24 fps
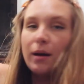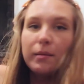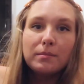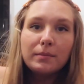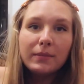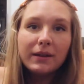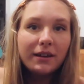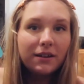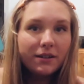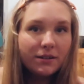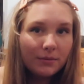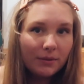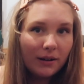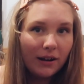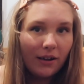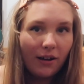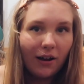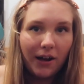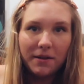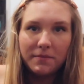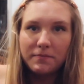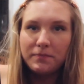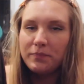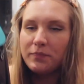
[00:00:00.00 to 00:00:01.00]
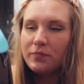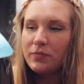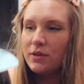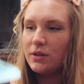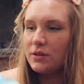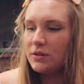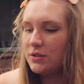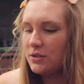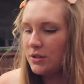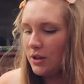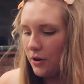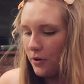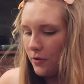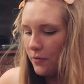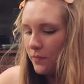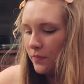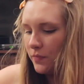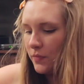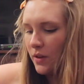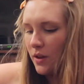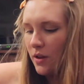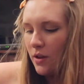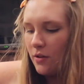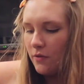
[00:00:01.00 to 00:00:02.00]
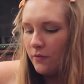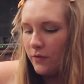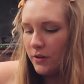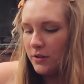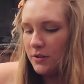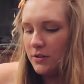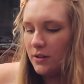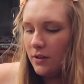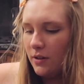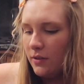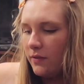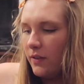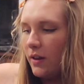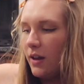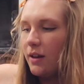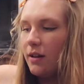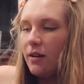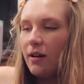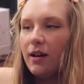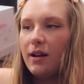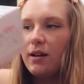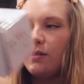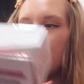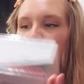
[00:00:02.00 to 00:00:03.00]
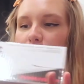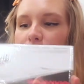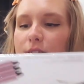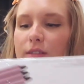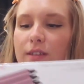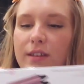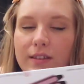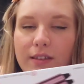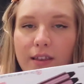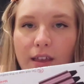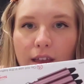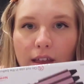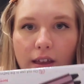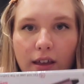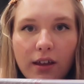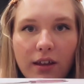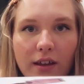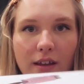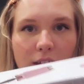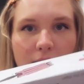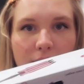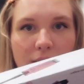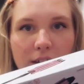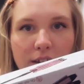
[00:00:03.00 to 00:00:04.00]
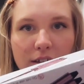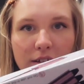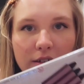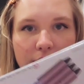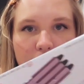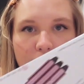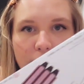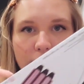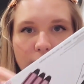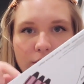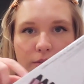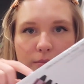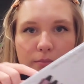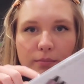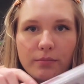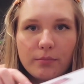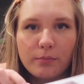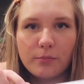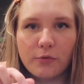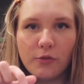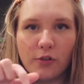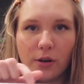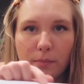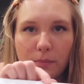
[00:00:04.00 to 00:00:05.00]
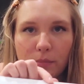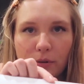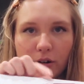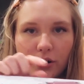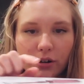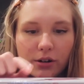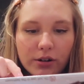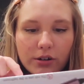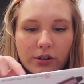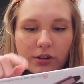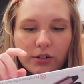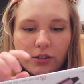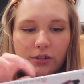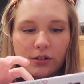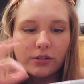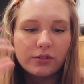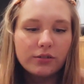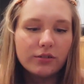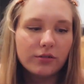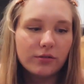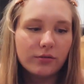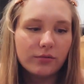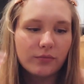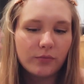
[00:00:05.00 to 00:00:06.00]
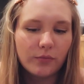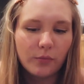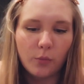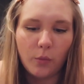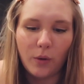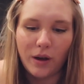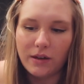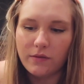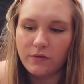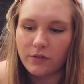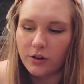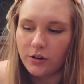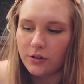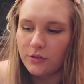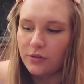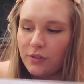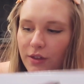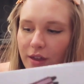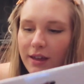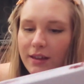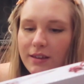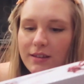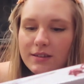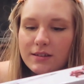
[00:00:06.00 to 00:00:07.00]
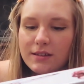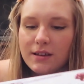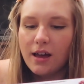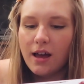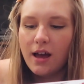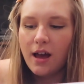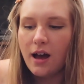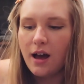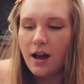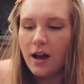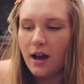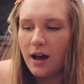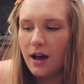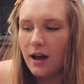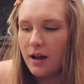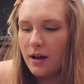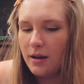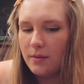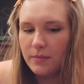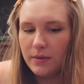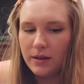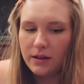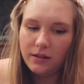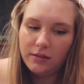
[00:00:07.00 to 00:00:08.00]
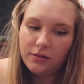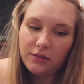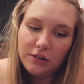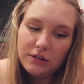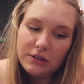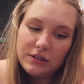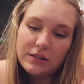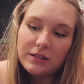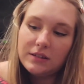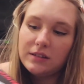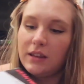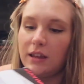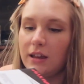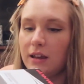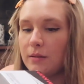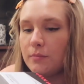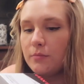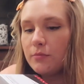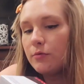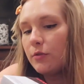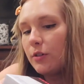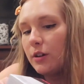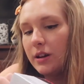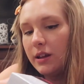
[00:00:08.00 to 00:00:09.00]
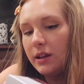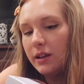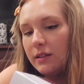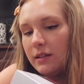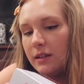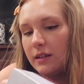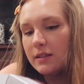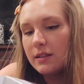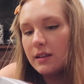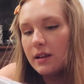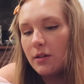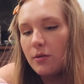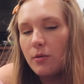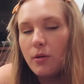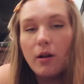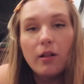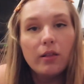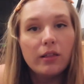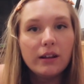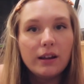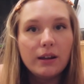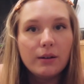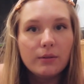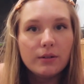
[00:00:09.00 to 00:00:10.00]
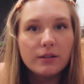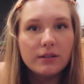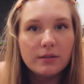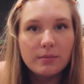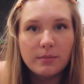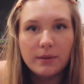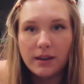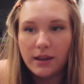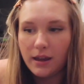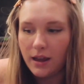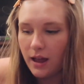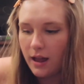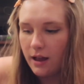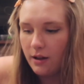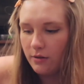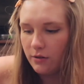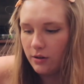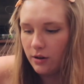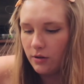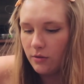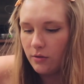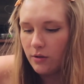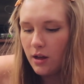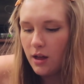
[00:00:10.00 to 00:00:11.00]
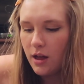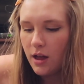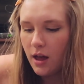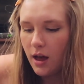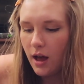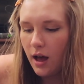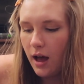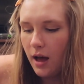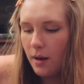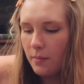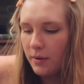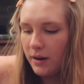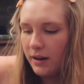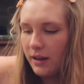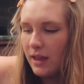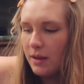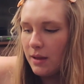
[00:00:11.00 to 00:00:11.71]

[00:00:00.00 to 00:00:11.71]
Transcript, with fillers: But here's what I got. So, first off, I got one of these like crimper waver things. Um, it looks like a pretty decent quality one to me. I don't know. Um, but it